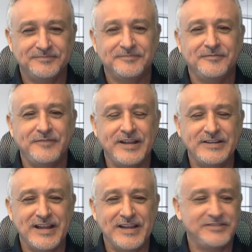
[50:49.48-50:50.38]
Perfect.
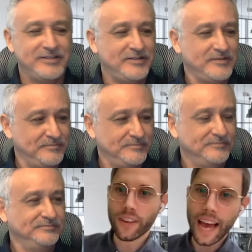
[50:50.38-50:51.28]
And then
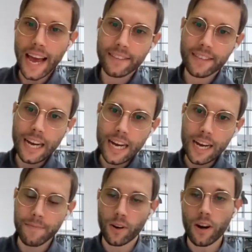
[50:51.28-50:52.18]
also, guys,
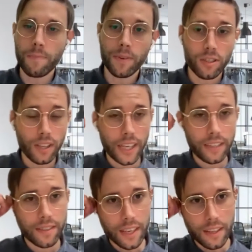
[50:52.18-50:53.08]
there are a bunch of
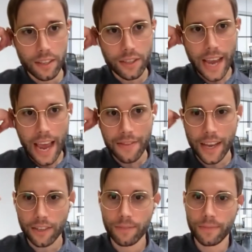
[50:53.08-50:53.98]
links in the chat
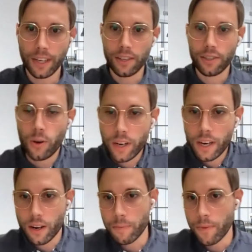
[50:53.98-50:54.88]
that Shauna,
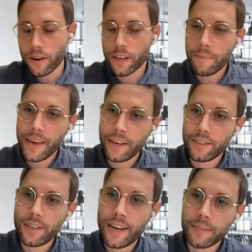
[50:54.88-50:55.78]
our marketing
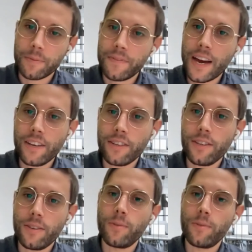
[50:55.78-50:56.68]
manager, has
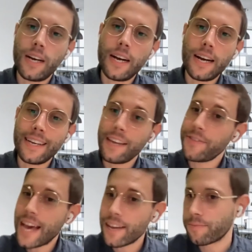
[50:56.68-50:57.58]
provided you.
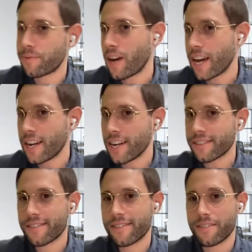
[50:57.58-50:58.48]
9,000
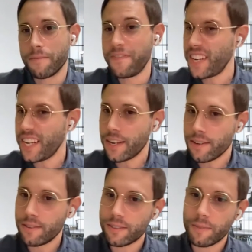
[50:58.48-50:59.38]
products, some
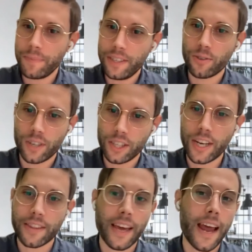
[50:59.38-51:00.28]
videos, so be sure to
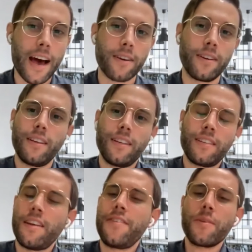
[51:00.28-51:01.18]
check that out.
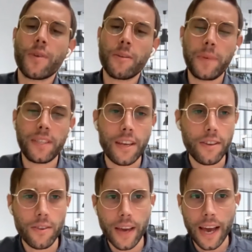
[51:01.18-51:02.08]
I think we're going to be
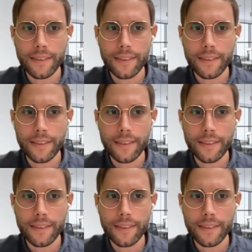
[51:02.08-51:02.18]
sending you